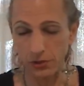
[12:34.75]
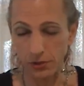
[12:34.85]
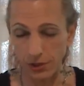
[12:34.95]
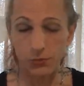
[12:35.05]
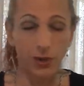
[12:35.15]

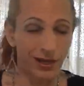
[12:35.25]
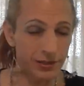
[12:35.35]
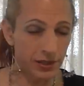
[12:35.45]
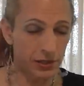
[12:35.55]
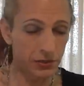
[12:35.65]
as
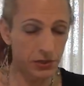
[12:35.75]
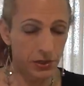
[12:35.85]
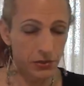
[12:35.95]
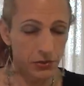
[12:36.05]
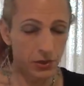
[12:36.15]
Roxanne
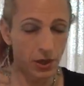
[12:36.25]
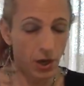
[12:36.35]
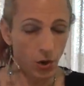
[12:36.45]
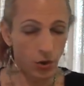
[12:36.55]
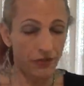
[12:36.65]
says?
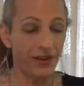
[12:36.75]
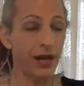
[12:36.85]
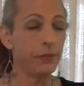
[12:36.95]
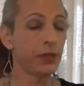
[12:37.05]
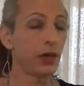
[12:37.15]
Or if I
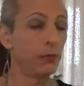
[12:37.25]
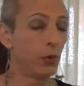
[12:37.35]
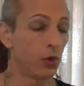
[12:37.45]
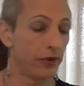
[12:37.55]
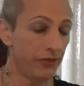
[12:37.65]
become
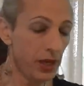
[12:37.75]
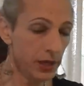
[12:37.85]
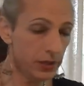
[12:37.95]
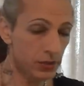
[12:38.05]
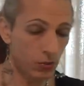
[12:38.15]
more of
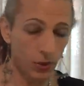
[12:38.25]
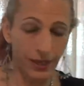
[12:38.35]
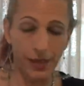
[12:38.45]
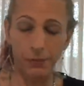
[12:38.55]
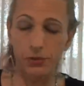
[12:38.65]
this, what
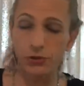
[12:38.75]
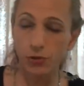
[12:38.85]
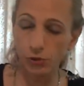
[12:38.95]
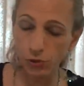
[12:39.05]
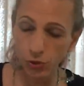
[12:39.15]
happens to
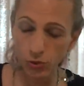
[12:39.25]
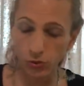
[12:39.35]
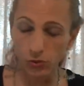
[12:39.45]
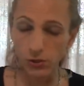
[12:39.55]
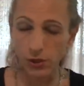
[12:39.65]
Nukuru?